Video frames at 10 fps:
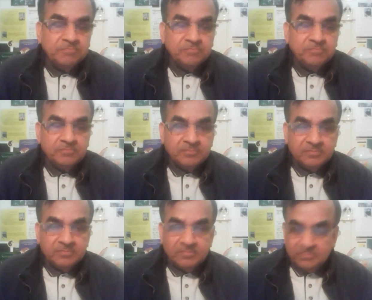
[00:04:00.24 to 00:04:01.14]

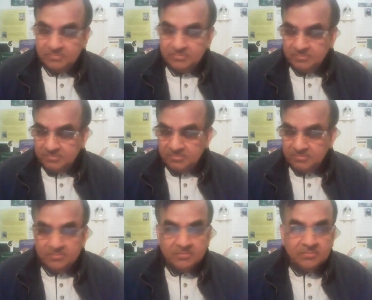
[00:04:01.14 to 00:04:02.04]

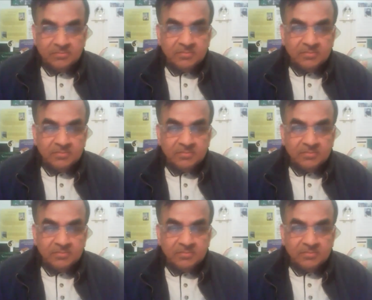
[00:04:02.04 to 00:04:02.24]
Nobody speaks.